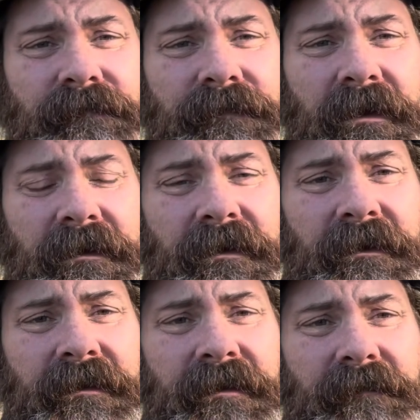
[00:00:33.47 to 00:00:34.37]

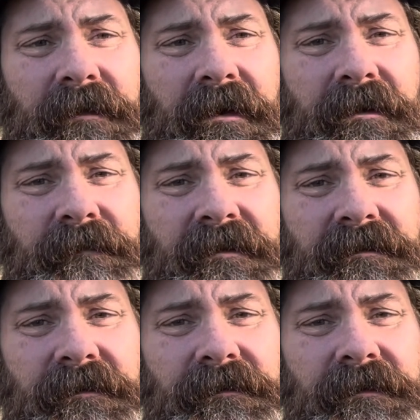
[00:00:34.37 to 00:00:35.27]
doggone thing behind me.
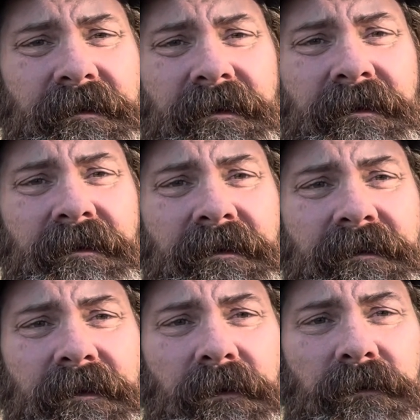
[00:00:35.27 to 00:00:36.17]
So
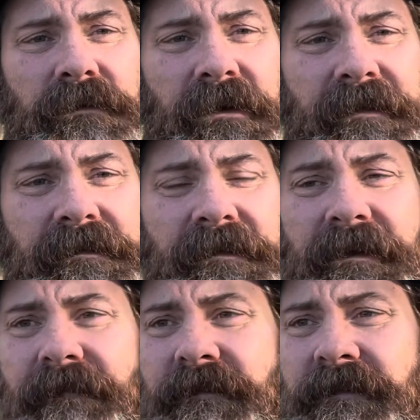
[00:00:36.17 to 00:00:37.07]
the old transit's going
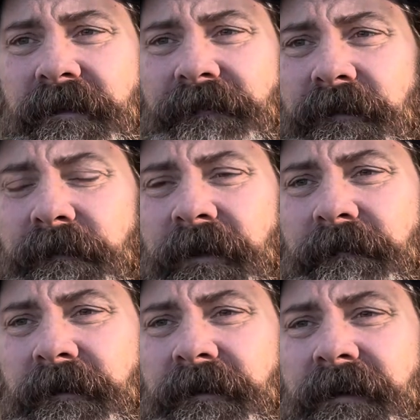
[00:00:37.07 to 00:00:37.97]
to have to sit for a
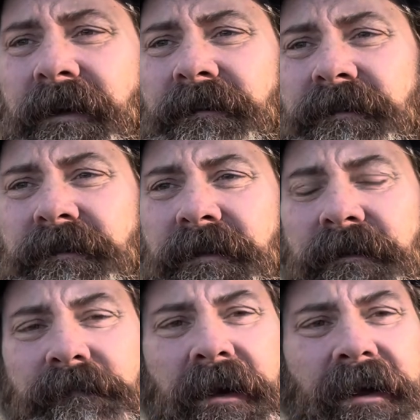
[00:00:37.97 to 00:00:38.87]
bit, but now it's
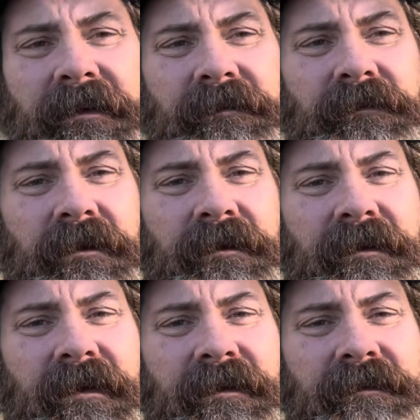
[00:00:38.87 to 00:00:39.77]
back and running
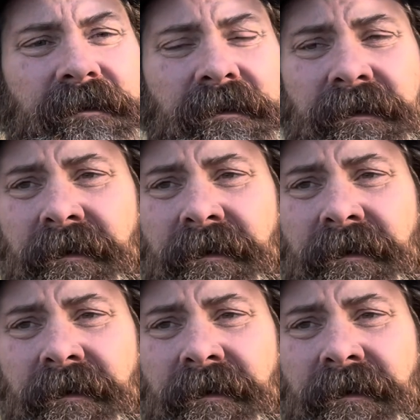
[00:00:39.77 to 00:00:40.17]
and I can